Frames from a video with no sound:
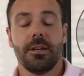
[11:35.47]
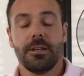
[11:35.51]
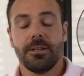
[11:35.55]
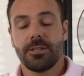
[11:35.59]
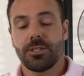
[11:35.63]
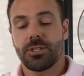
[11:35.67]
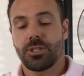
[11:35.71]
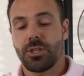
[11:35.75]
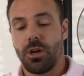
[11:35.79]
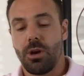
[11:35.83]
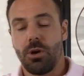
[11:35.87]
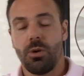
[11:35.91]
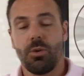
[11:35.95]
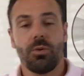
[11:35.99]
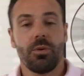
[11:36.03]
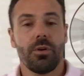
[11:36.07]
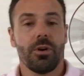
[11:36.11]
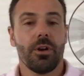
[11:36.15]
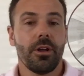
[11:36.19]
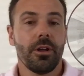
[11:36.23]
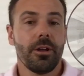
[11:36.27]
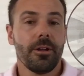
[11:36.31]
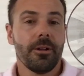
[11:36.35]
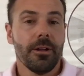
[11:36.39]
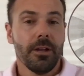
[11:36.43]
So
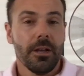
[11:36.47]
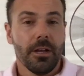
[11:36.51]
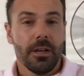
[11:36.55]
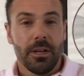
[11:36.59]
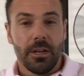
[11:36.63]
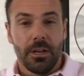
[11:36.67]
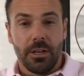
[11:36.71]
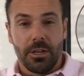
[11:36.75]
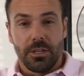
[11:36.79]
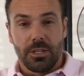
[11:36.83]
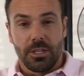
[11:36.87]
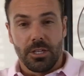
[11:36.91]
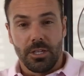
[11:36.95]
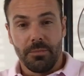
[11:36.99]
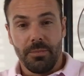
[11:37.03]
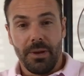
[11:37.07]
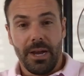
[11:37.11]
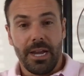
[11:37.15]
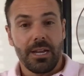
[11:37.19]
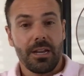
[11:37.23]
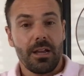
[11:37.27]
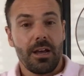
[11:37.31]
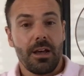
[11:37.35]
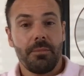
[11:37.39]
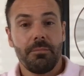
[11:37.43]
you
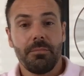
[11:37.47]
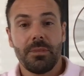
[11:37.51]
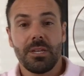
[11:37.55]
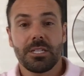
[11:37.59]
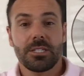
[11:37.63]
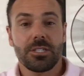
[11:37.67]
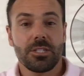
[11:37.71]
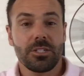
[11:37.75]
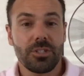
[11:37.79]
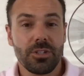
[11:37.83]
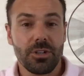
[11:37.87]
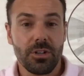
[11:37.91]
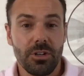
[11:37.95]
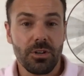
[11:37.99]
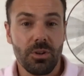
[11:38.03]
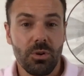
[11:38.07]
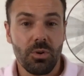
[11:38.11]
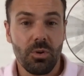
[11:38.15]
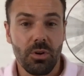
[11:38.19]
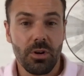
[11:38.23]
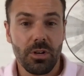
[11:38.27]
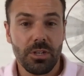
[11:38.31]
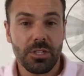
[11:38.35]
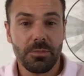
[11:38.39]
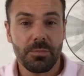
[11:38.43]
might not miss a dirt
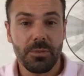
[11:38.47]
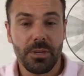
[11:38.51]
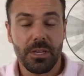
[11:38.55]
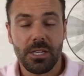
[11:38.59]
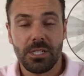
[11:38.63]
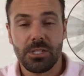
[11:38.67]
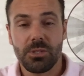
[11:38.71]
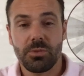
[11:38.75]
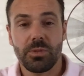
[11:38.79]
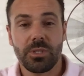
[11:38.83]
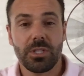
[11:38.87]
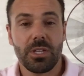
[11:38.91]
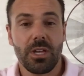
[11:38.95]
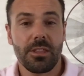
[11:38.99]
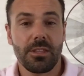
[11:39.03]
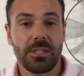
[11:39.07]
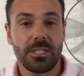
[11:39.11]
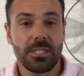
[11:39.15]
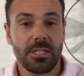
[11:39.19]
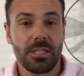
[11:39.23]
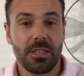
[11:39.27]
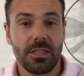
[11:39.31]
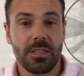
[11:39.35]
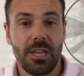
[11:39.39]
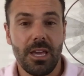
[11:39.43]
horse because it was on the
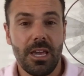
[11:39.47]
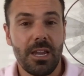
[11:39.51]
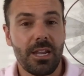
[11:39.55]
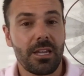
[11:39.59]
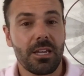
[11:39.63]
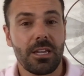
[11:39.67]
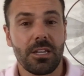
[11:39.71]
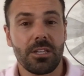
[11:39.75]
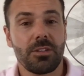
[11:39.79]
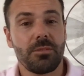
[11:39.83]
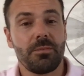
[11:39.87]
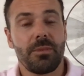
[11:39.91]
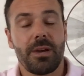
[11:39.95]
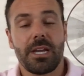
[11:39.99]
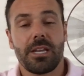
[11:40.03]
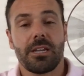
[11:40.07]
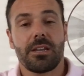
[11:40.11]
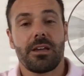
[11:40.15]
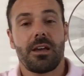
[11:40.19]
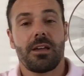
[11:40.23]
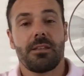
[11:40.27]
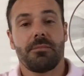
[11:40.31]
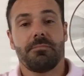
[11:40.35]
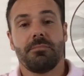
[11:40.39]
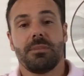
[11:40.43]
synthetic, and you might
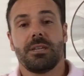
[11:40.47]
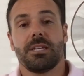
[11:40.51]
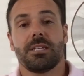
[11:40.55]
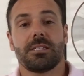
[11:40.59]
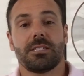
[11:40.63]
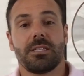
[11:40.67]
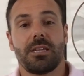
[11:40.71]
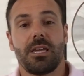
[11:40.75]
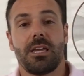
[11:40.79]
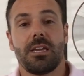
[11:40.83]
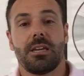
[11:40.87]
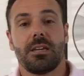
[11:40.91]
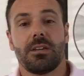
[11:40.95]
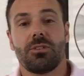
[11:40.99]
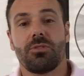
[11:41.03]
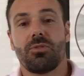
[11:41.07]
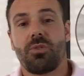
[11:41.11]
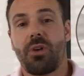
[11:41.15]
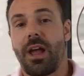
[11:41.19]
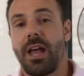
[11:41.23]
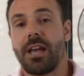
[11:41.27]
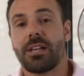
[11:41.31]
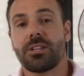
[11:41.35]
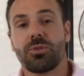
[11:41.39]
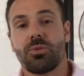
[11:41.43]
not miss a
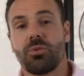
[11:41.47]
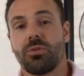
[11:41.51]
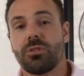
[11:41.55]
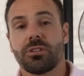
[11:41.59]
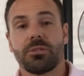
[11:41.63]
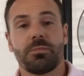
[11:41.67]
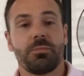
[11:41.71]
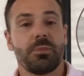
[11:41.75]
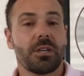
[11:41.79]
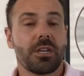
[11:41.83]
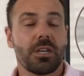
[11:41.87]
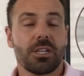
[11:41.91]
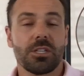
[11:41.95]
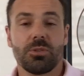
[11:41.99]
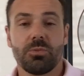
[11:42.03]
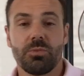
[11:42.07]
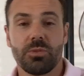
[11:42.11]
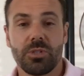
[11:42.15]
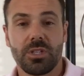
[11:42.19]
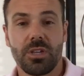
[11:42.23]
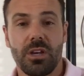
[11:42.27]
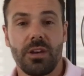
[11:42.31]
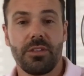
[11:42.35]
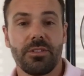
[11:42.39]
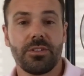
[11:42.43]
grass horse because it
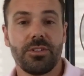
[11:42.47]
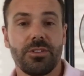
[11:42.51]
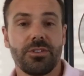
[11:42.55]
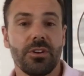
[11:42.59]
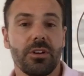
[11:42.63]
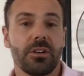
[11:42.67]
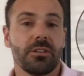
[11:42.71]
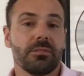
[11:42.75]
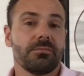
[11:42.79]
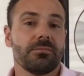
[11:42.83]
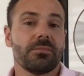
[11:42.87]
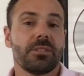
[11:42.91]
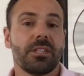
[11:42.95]
was on the dirt.